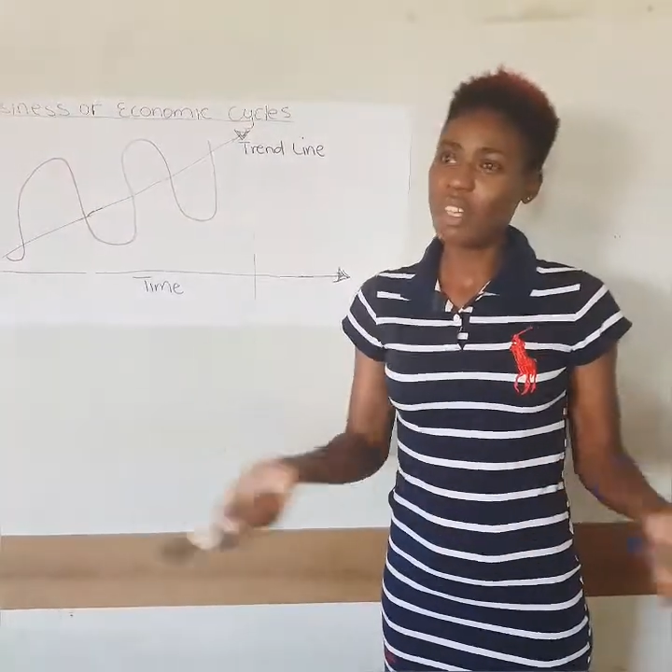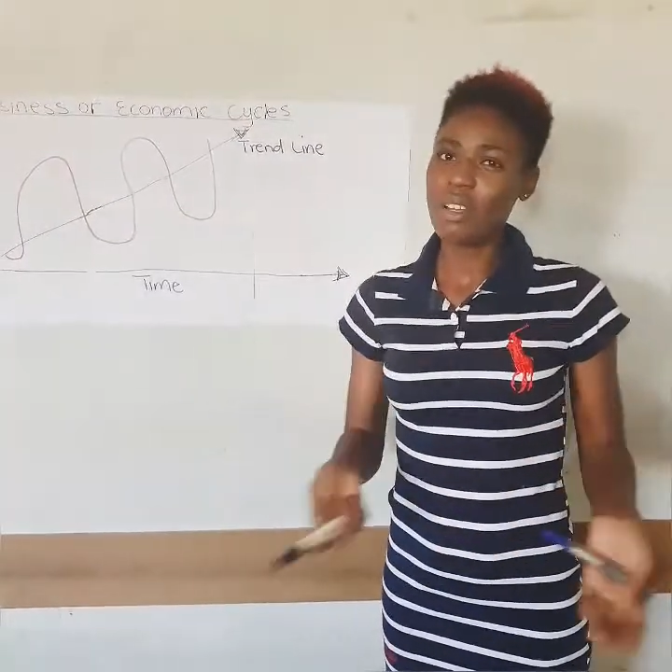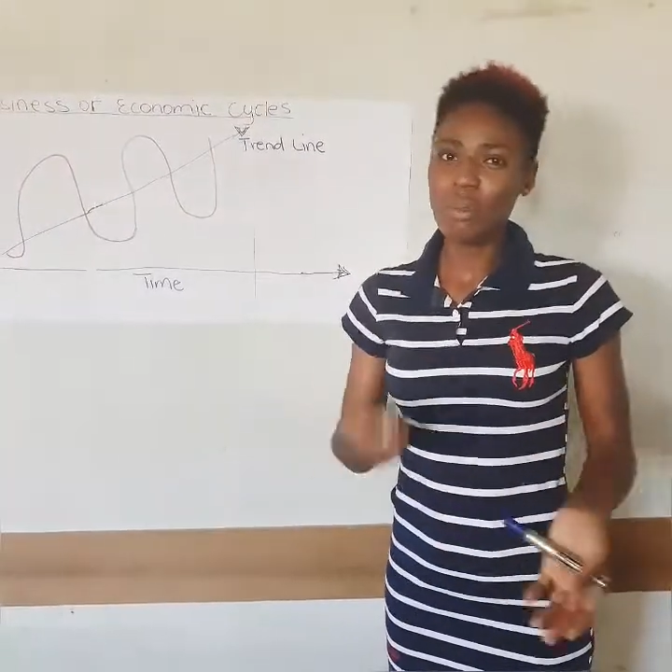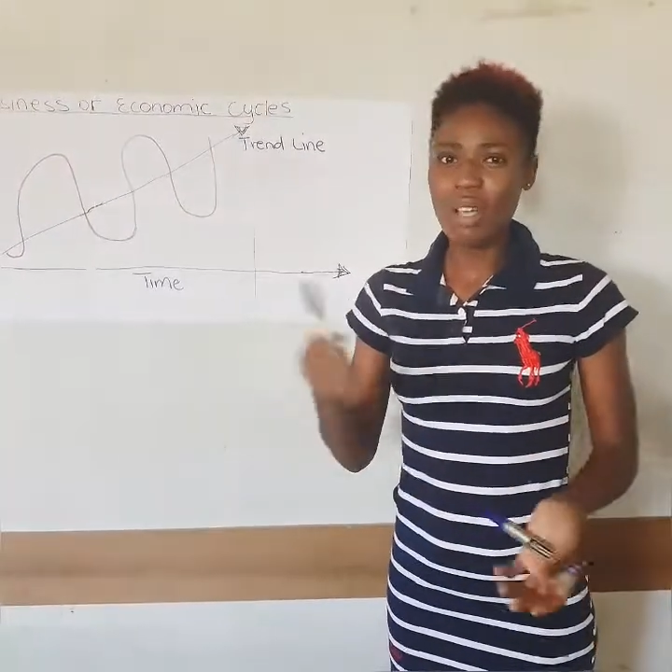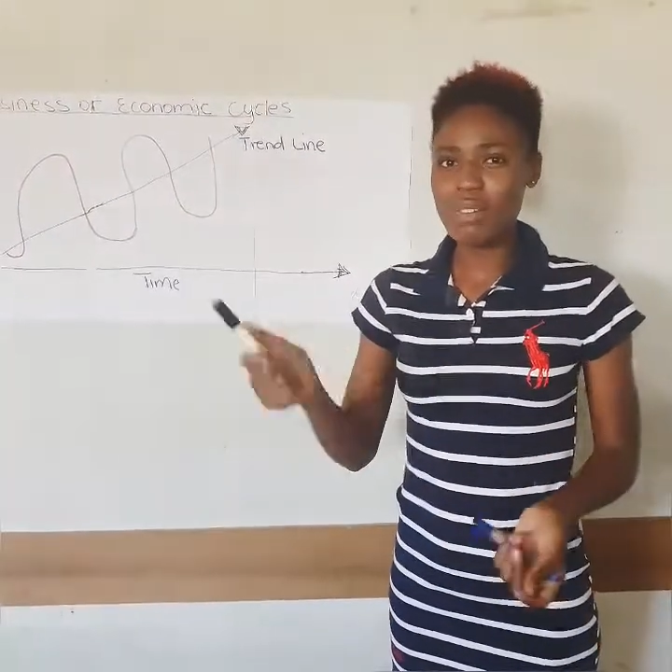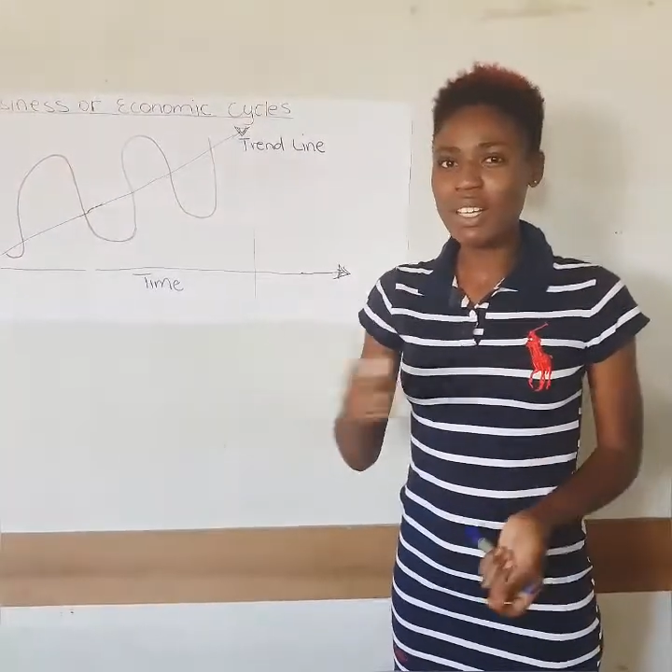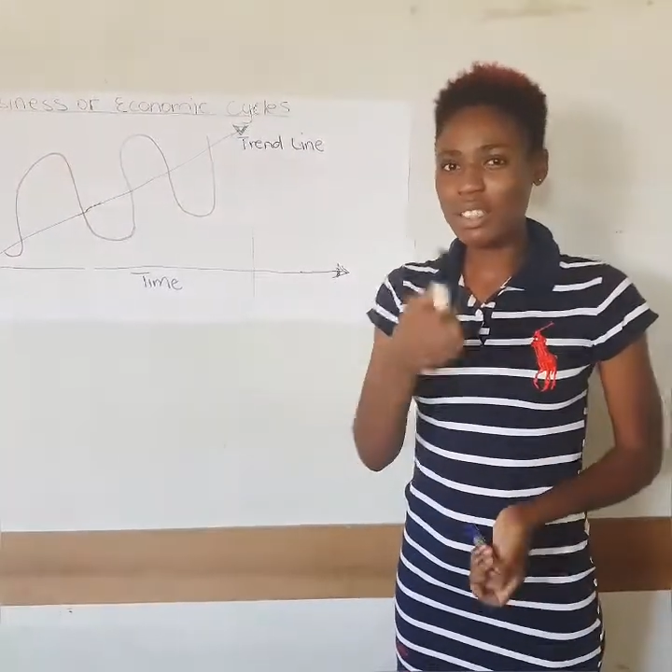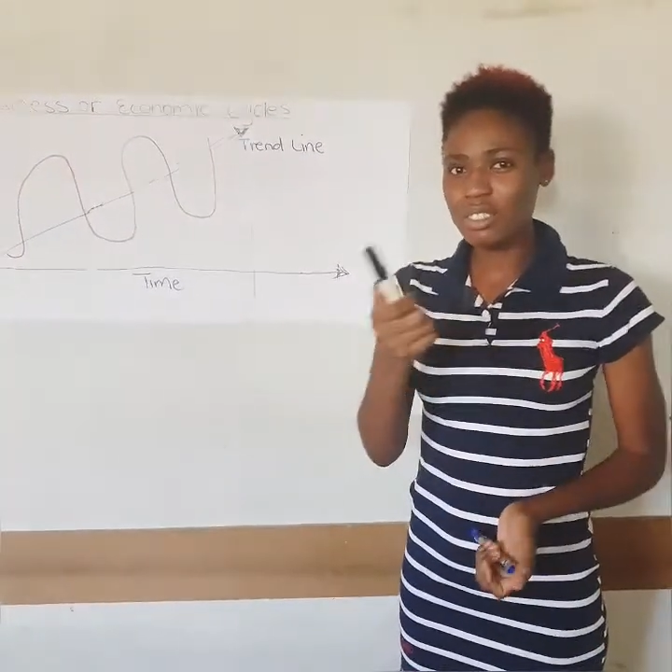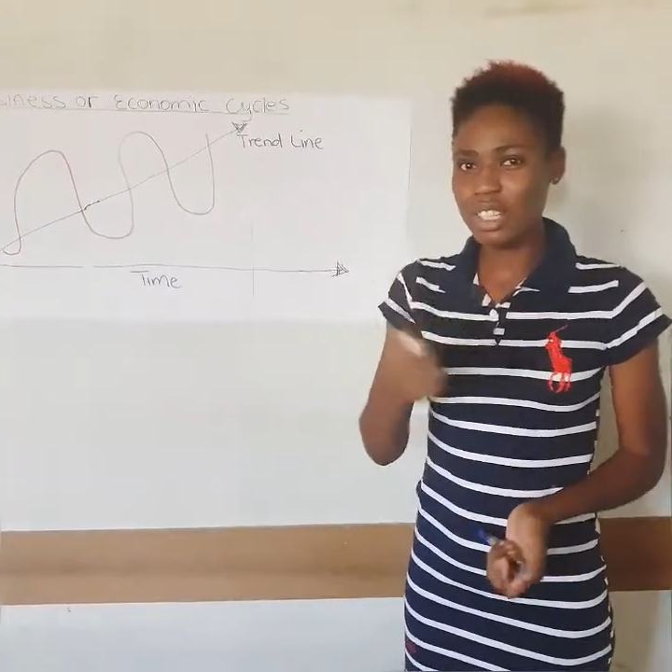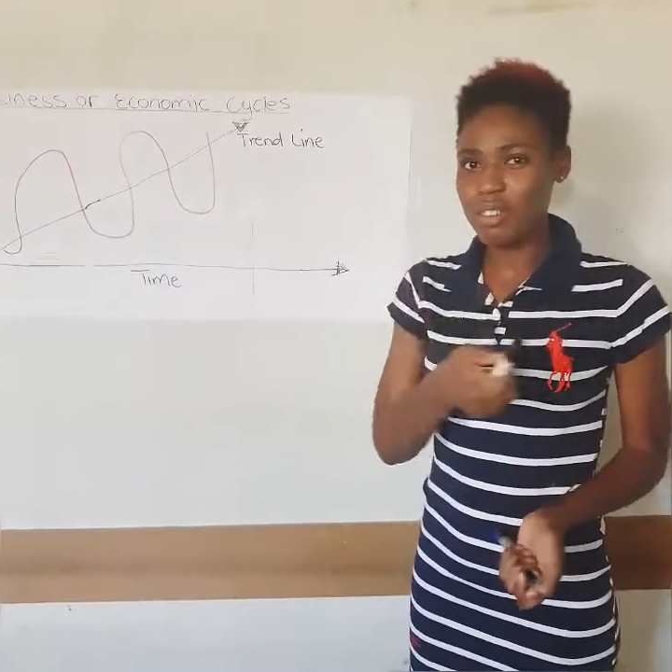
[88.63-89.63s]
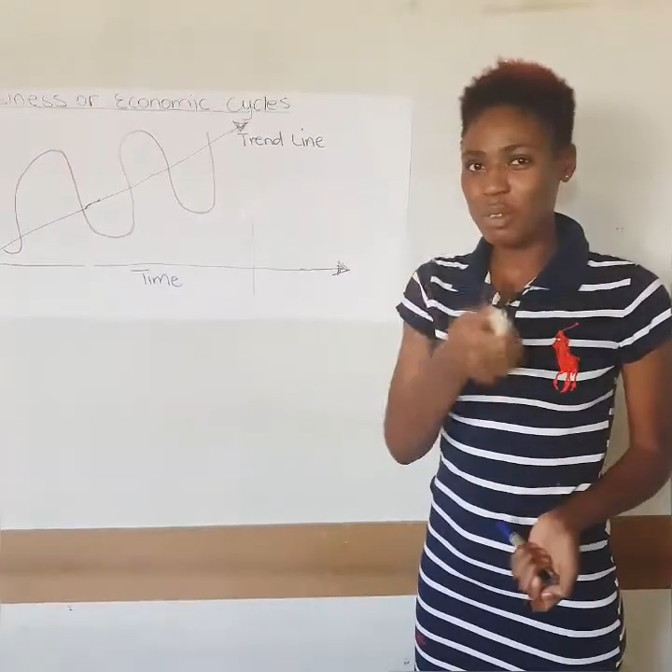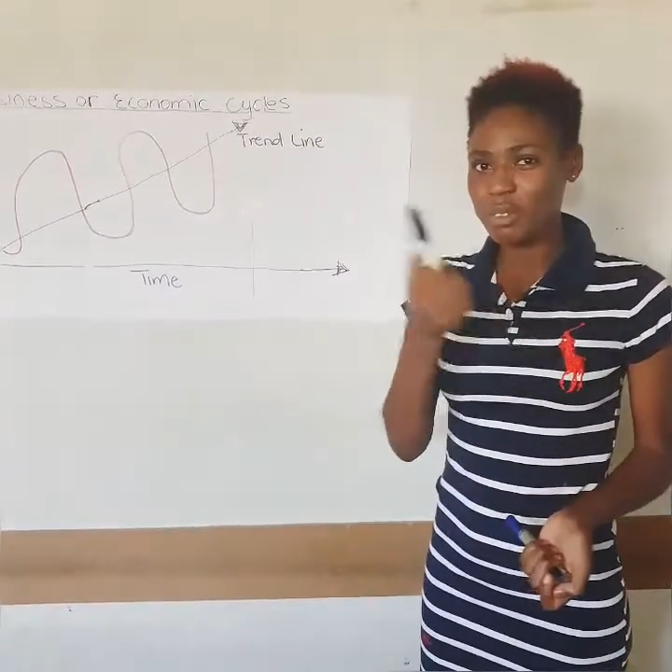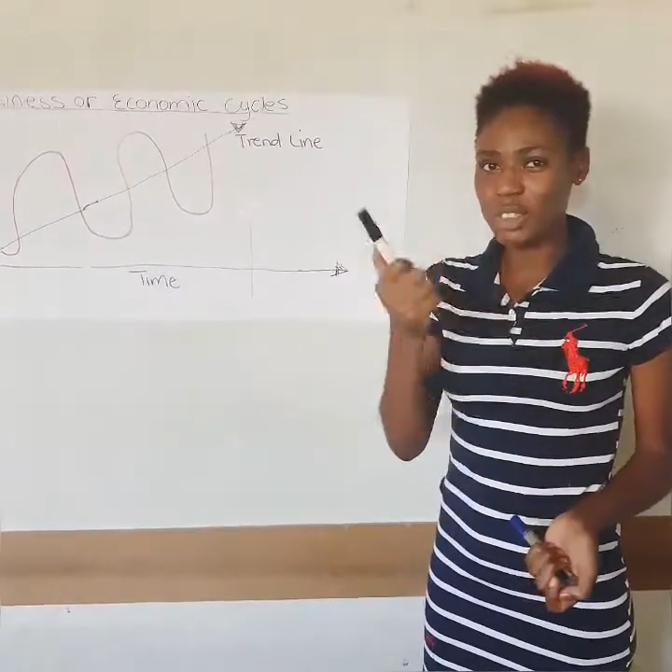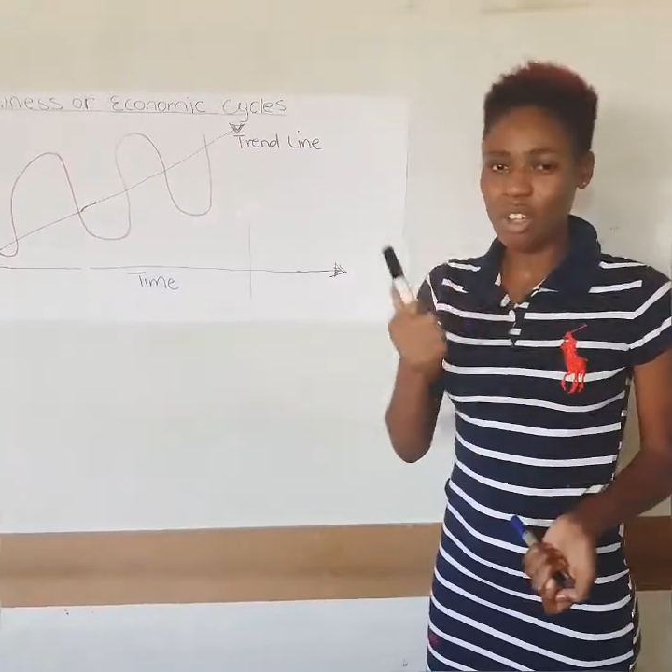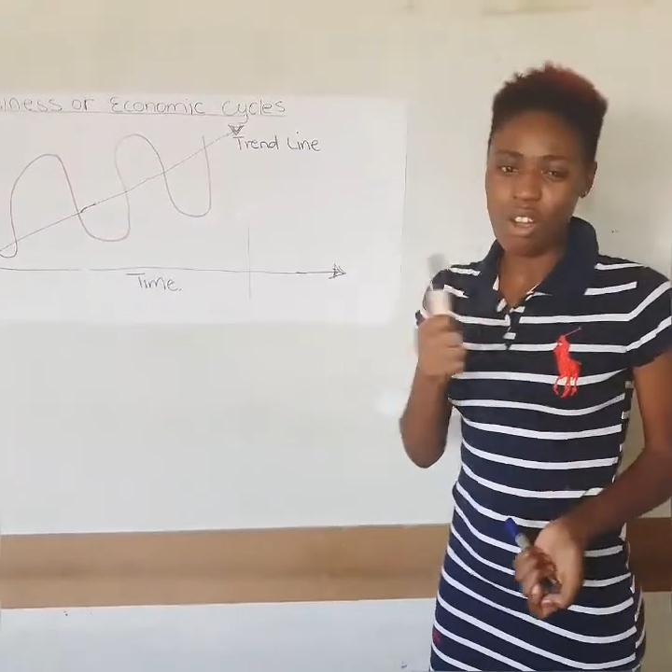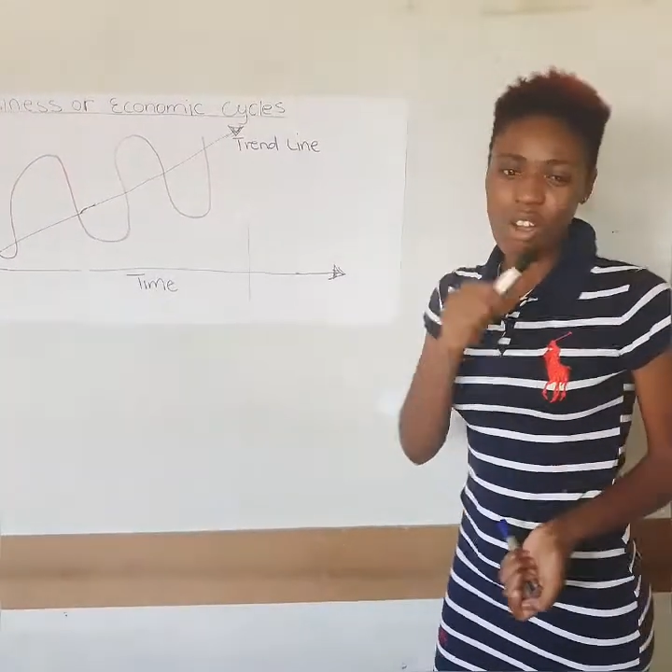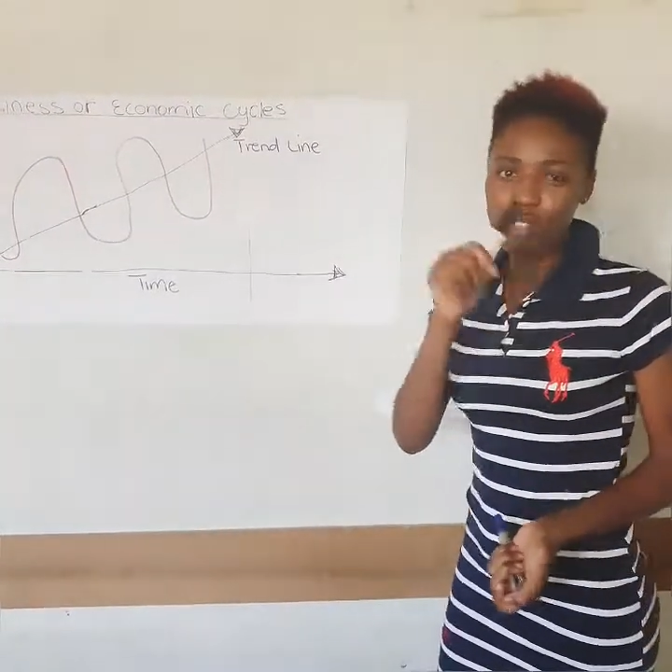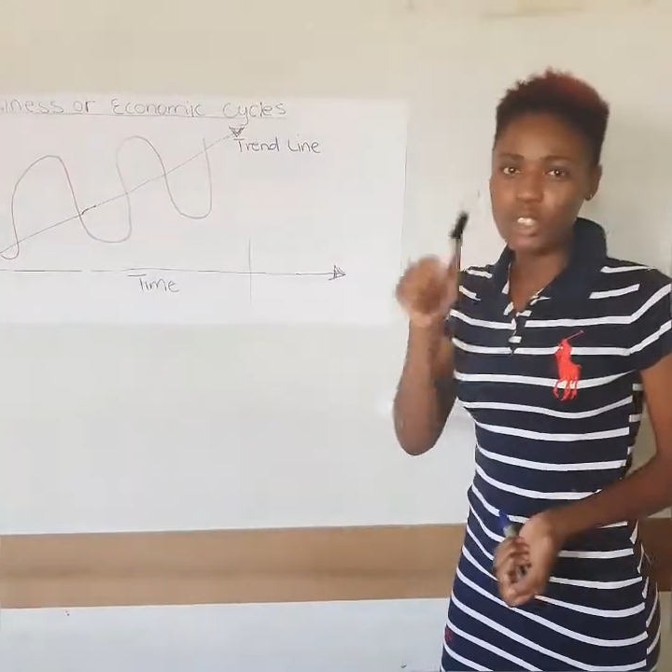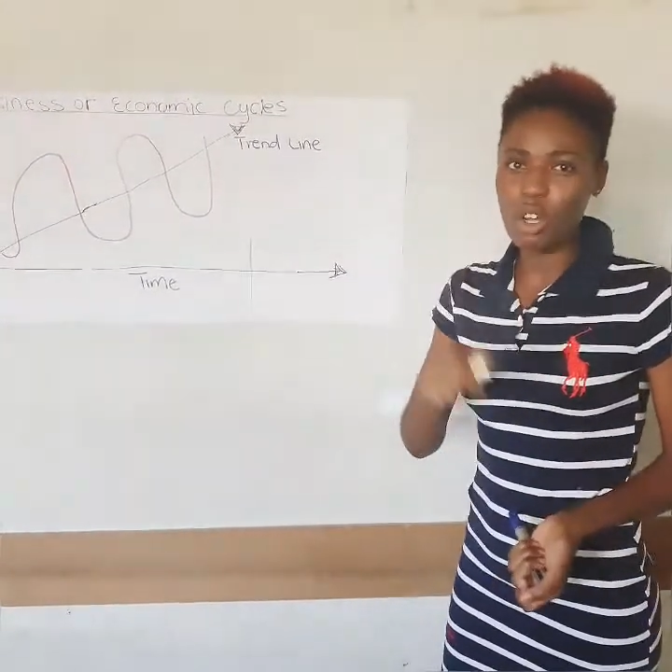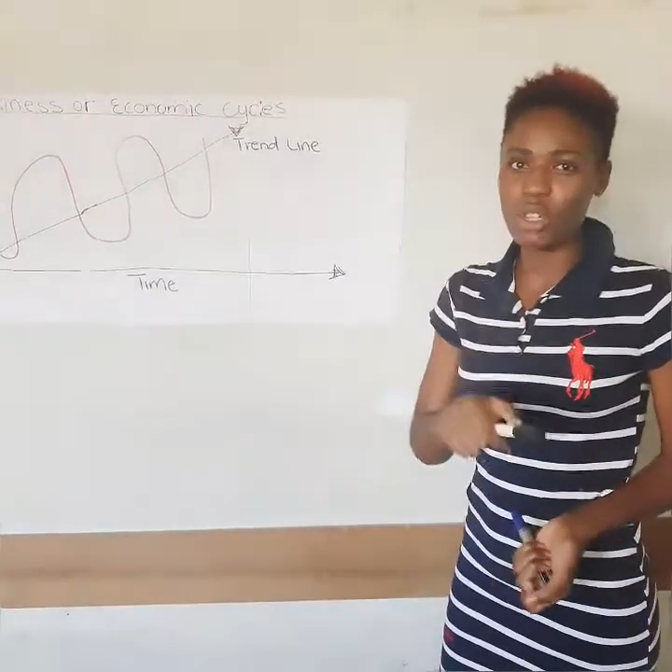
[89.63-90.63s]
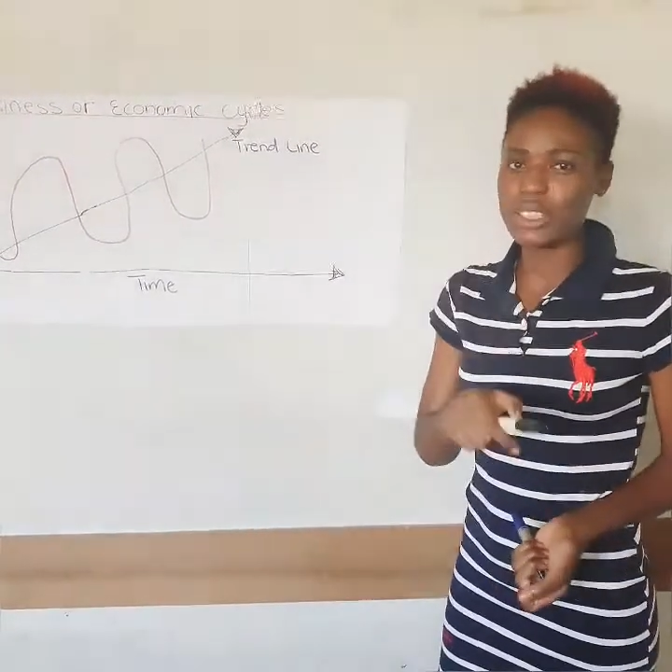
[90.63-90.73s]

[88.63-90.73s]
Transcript: we have a lot of type of stocks,